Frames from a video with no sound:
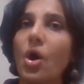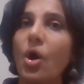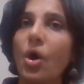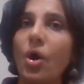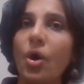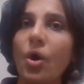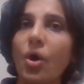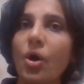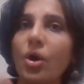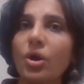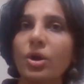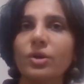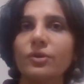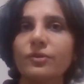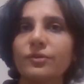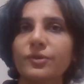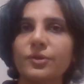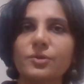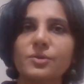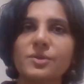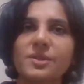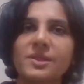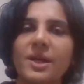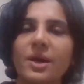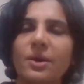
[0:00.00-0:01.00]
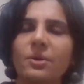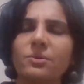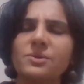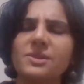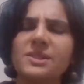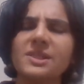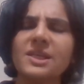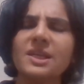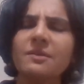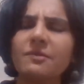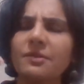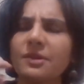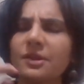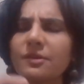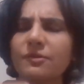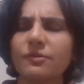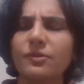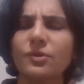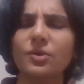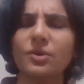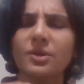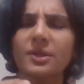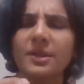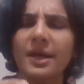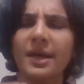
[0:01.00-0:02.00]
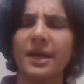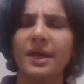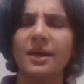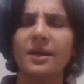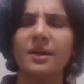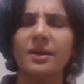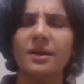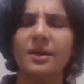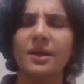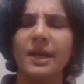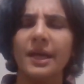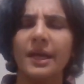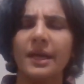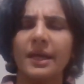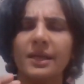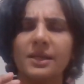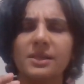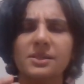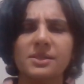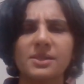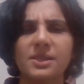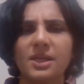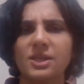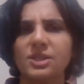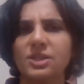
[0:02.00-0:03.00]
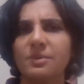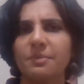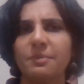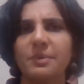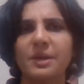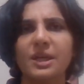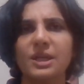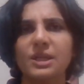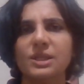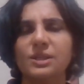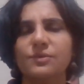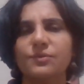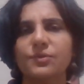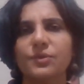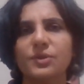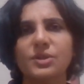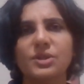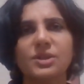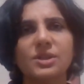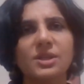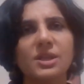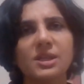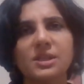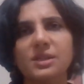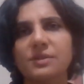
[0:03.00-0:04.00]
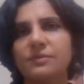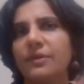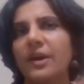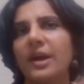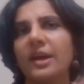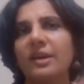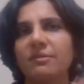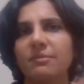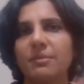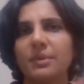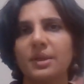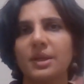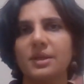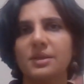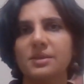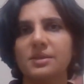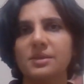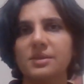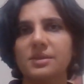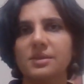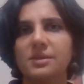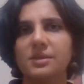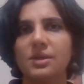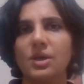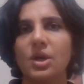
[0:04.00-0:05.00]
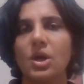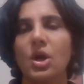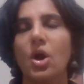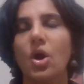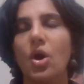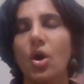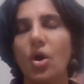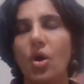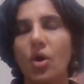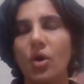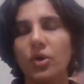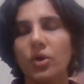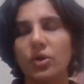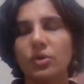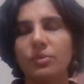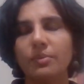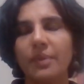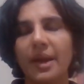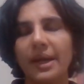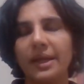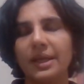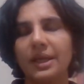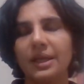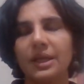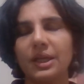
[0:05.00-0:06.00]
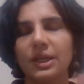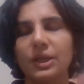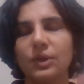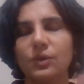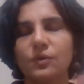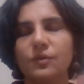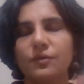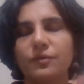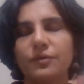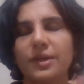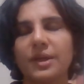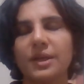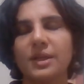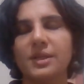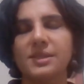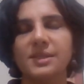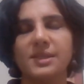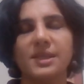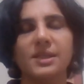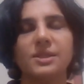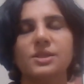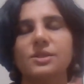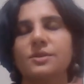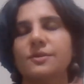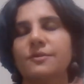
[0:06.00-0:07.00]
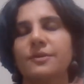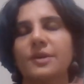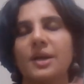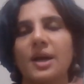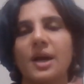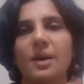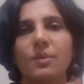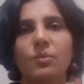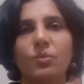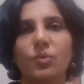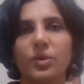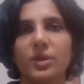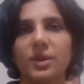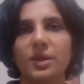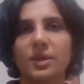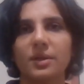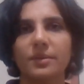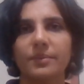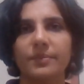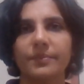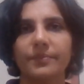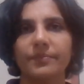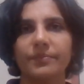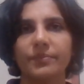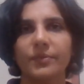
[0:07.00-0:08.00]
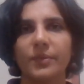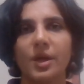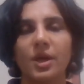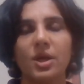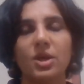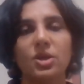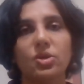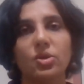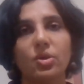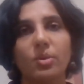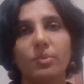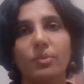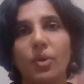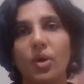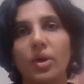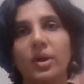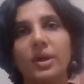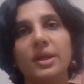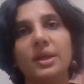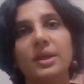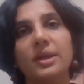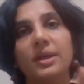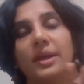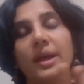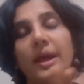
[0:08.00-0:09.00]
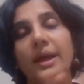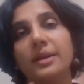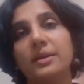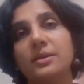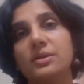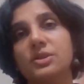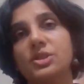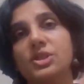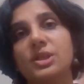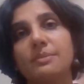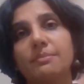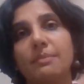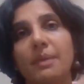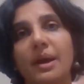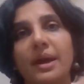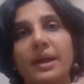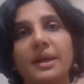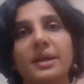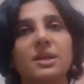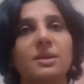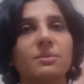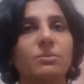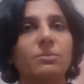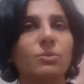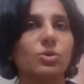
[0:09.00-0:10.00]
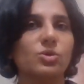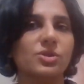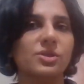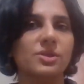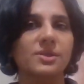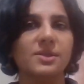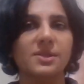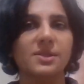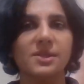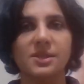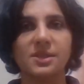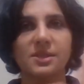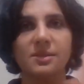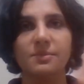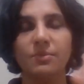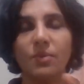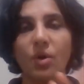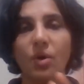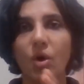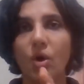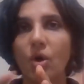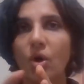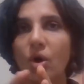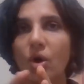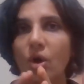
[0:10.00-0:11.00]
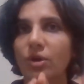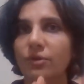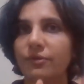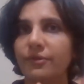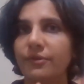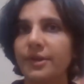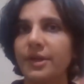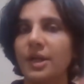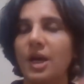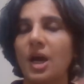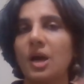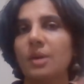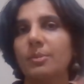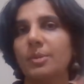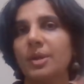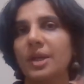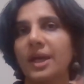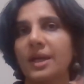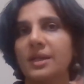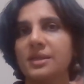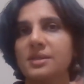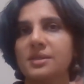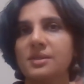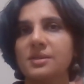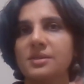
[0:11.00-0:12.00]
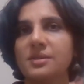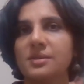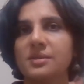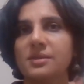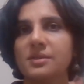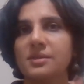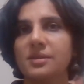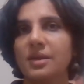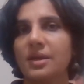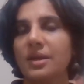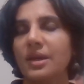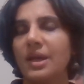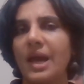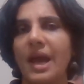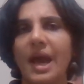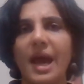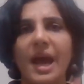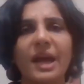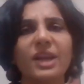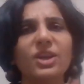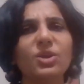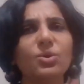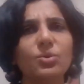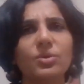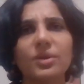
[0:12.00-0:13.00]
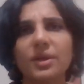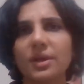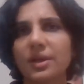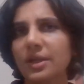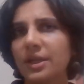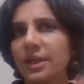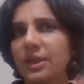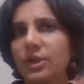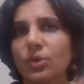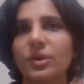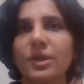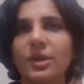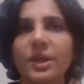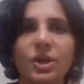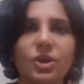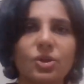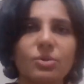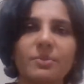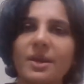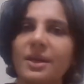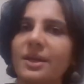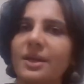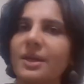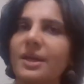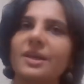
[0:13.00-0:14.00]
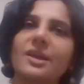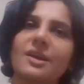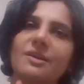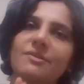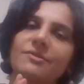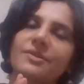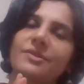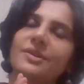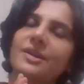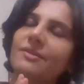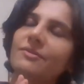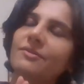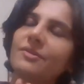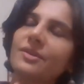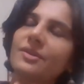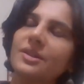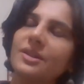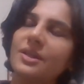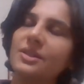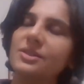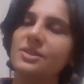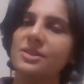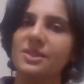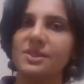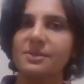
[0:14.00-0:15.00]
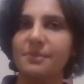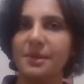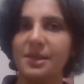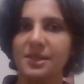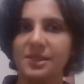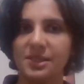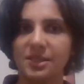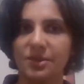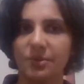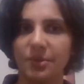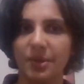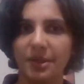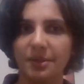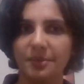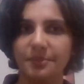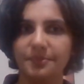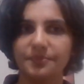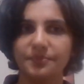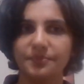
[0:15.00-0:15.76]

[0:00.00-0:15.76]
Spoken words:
all of those sounds, even if you're there in such a place for just 5 minutes, automatically you feel a sense of calm within. Your body, energy, mind, emotion system, all of it harmonizes, and you really don't need to make any effort. Everything just melts away.